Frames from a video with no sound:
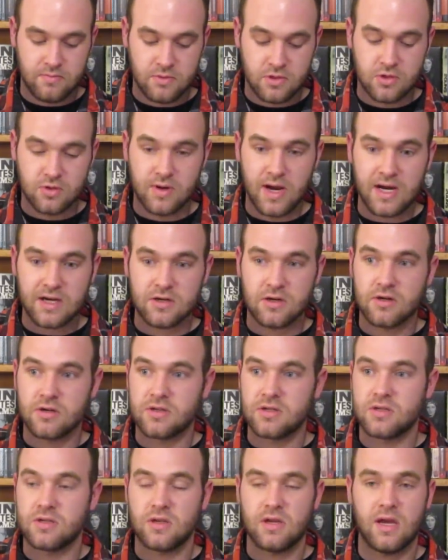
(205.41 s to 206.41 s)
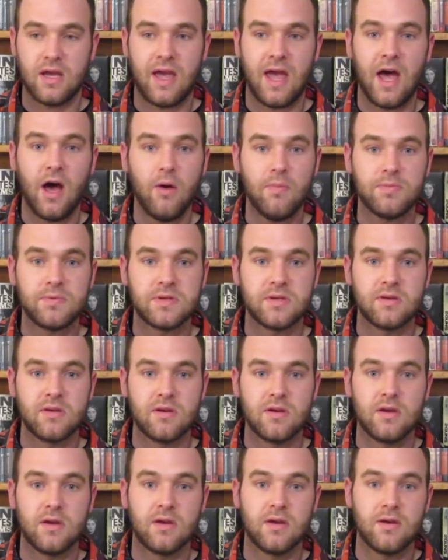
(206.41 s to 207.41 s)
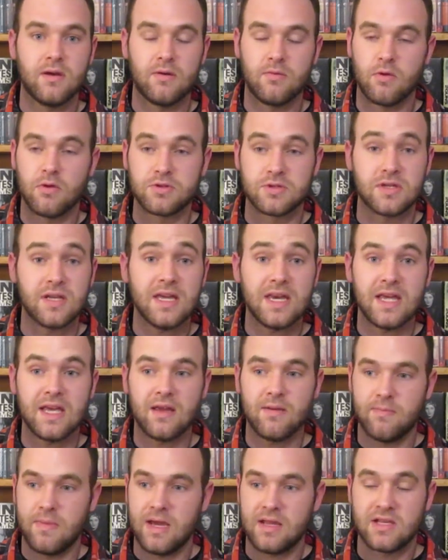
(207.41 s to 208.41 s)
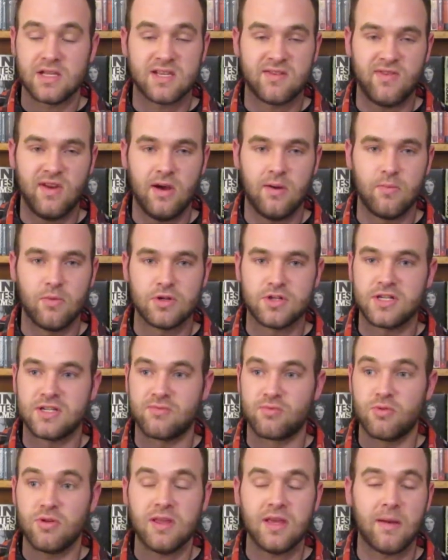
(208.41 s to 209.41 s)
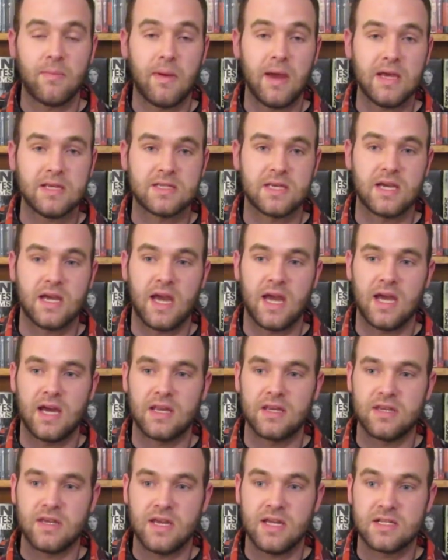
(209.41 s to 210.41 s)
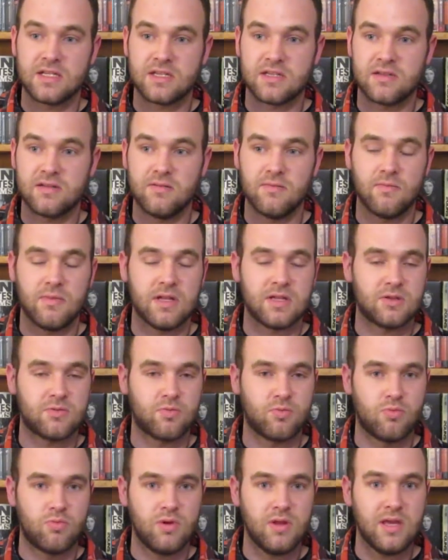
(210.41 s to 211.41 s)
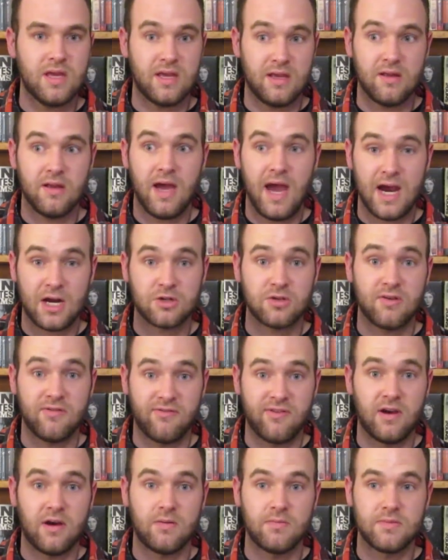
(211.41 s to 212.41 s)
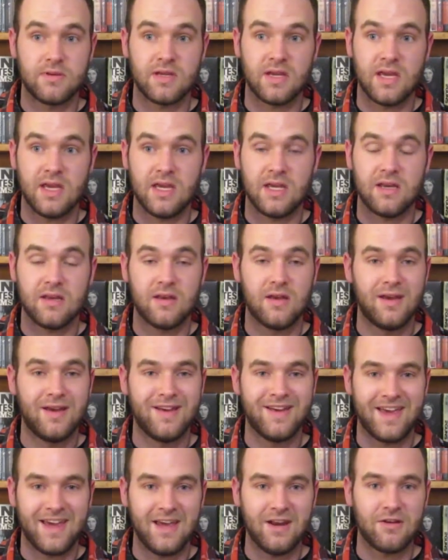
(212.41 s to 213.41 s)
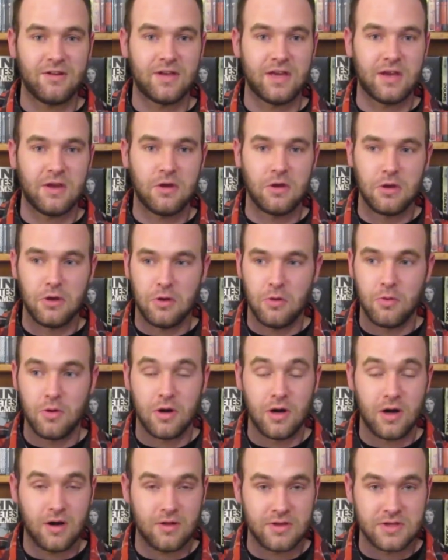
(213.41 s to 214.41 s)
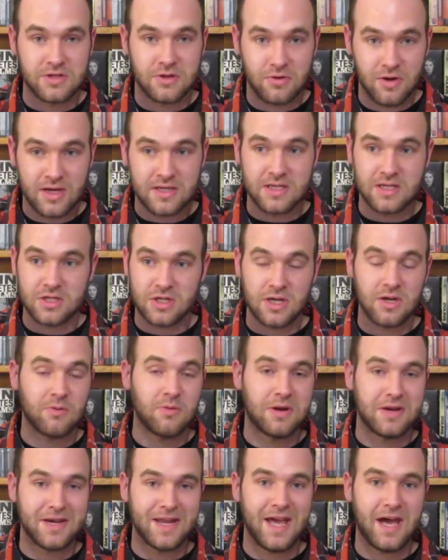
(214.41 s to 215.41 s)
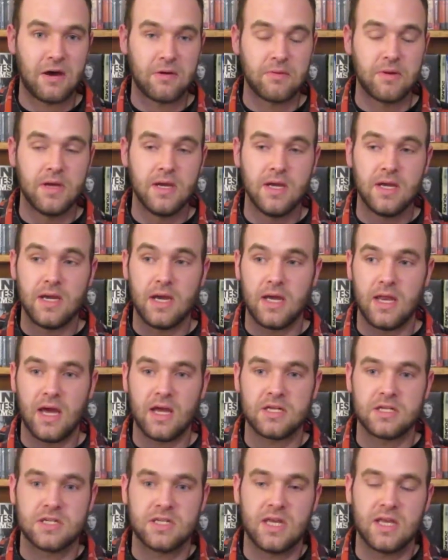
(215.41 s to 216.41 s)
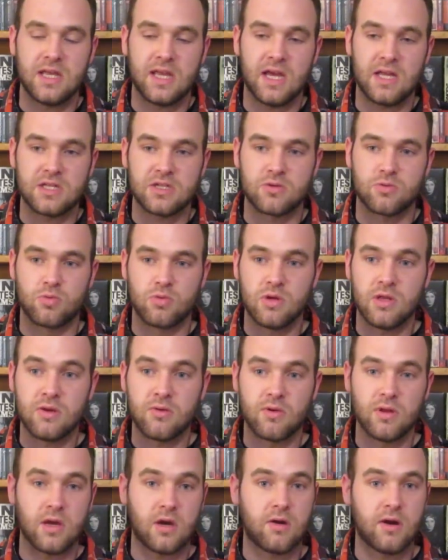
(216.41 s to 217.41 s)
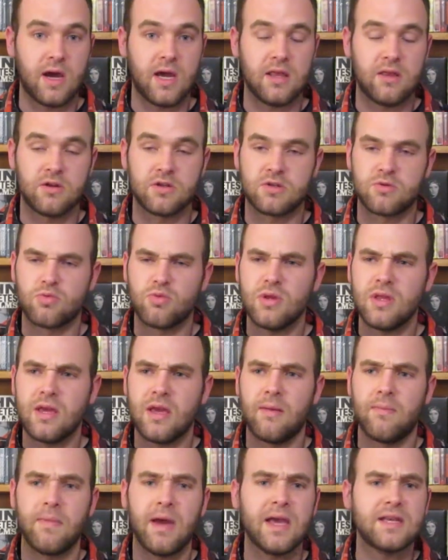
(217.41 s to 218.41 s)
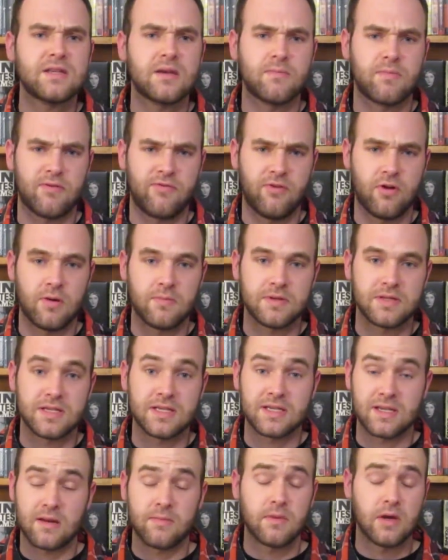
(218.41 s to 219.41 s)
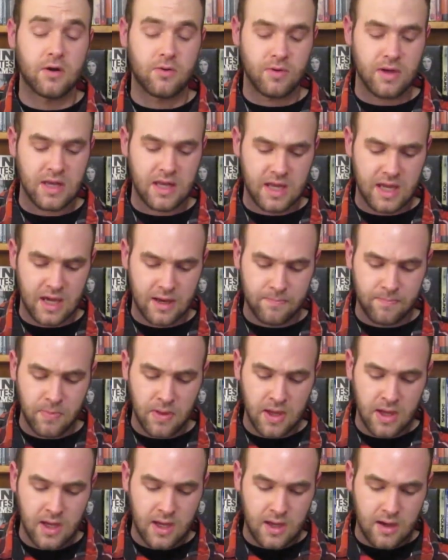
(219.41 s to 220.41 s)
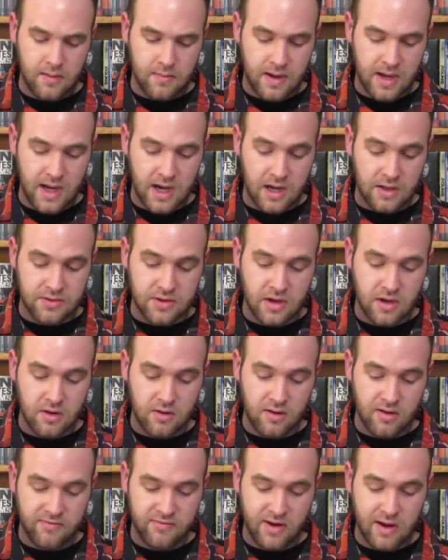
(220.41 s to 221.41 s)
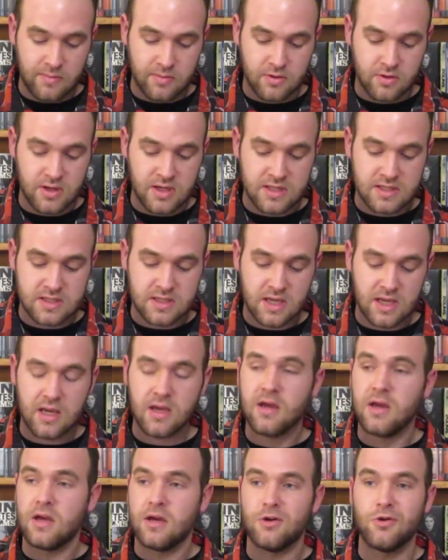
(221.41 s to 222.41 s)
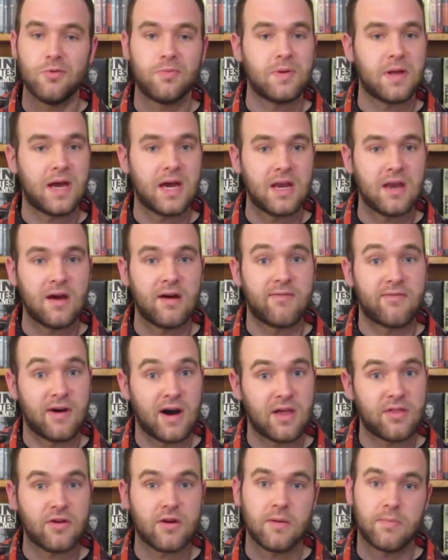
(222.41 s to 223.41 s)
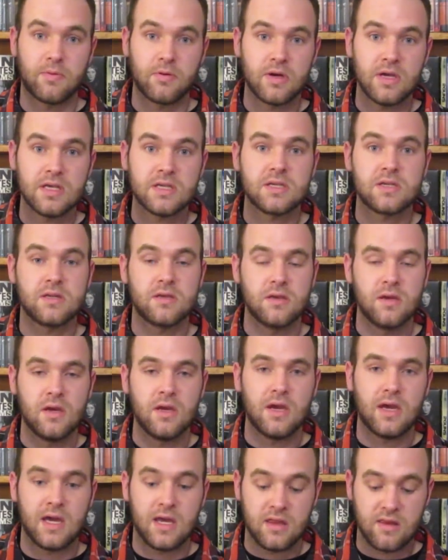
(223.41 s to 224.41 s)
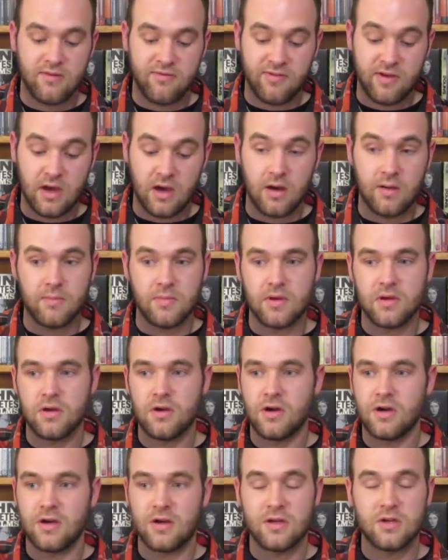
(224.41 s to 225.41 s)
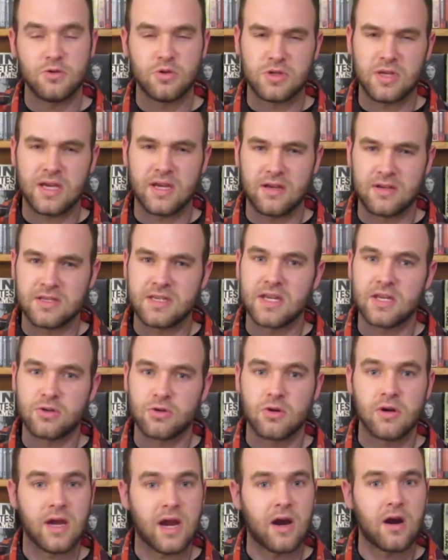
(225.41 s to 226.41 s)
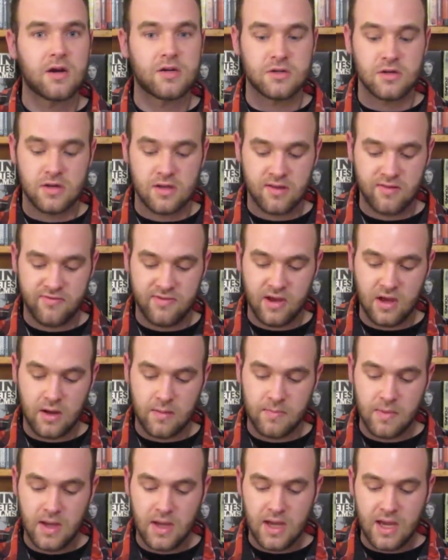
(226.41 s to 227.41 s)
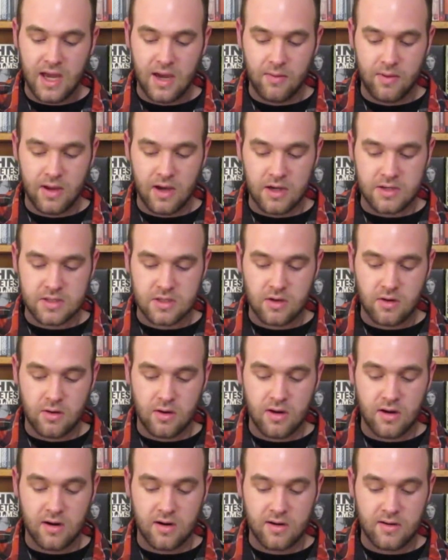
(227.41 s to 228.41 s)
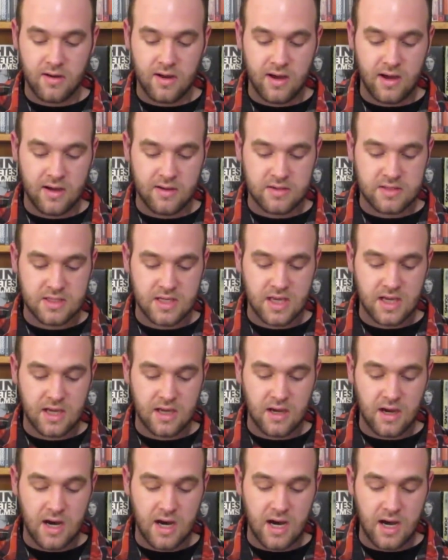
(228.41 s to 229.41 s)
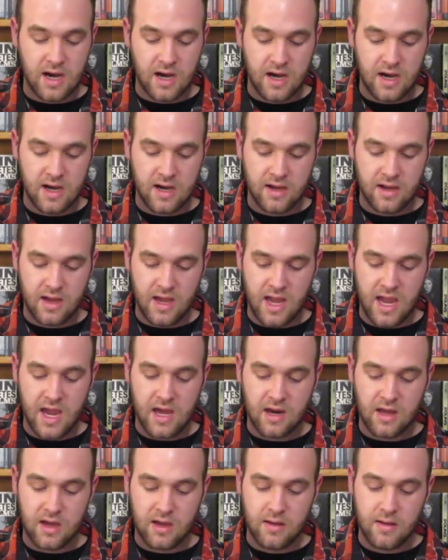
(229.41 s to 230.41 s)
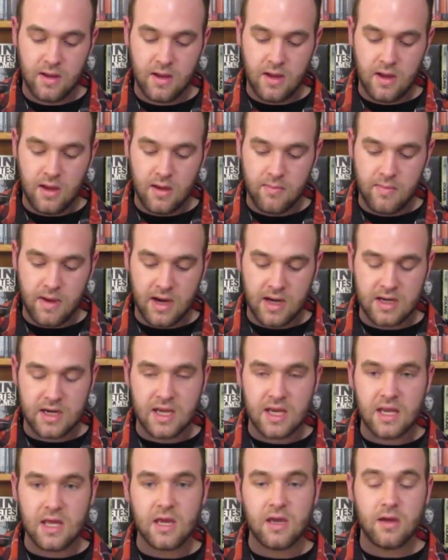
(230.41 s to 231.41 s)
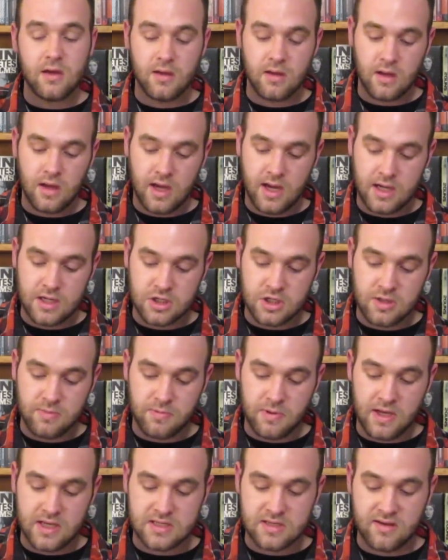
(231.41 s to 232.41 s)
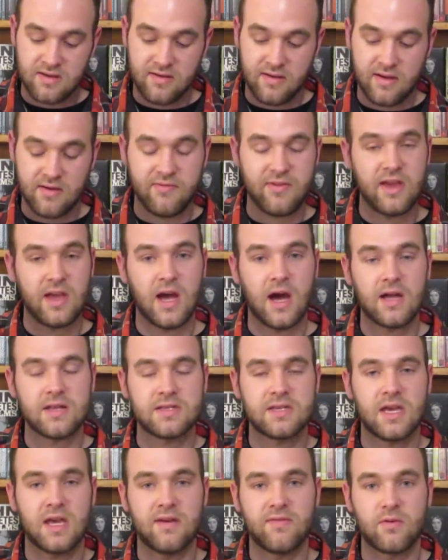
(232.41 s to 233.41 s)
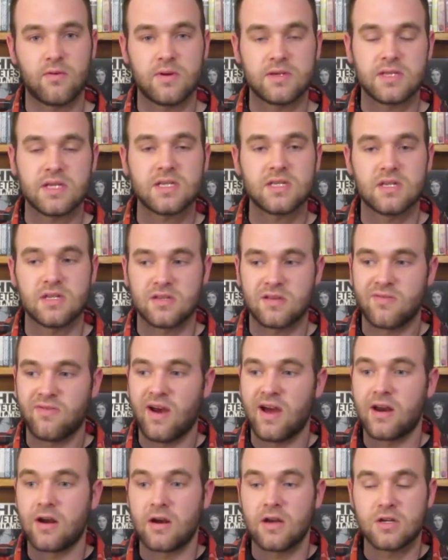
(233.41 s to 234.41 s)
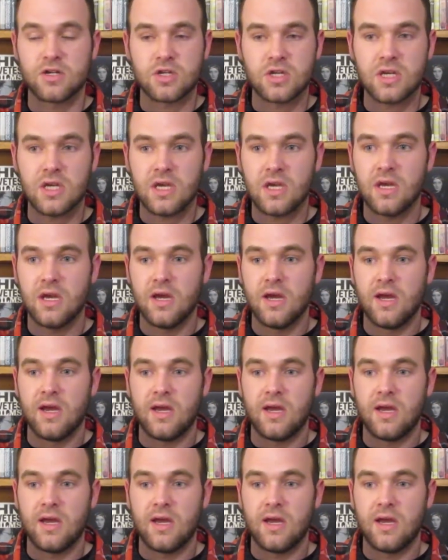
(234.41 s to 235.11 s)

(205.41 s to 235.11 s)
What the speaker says: directors helped Rossellini make this film, which is really amazing. And it's really actually filmed in Italy where all this crazy shit went down. And I just think that's really, really great. There's really amazing performances, and I'm going to read again, by Aldo Fabrizi, who played a father, a priest in the film, who's like a central character in the film. And we also are seeing Anna Magnini. She plays the fiancée of a resistance fighter, and she